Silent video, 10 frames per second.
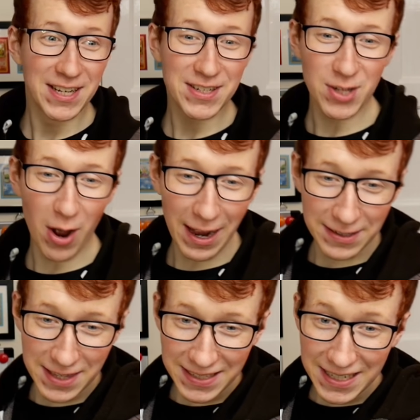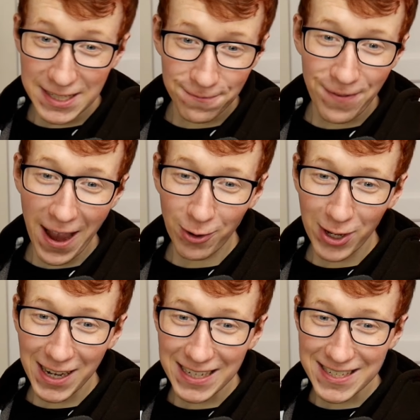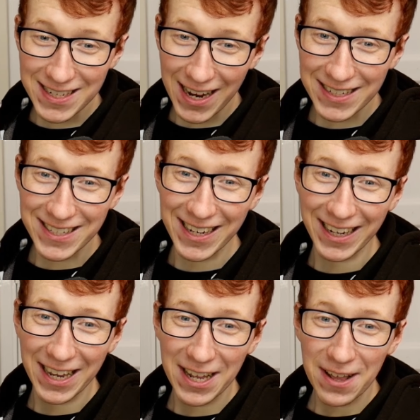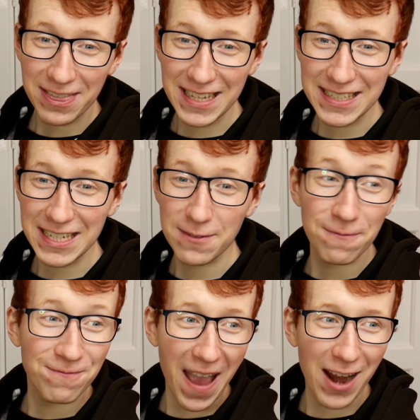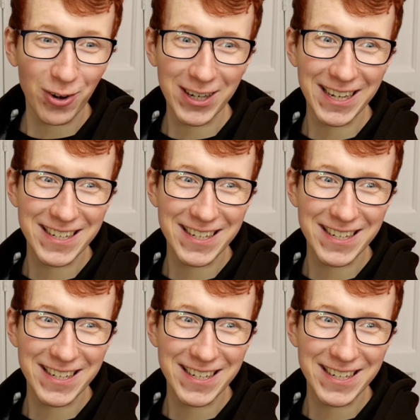So uh, this is very exciting. This is very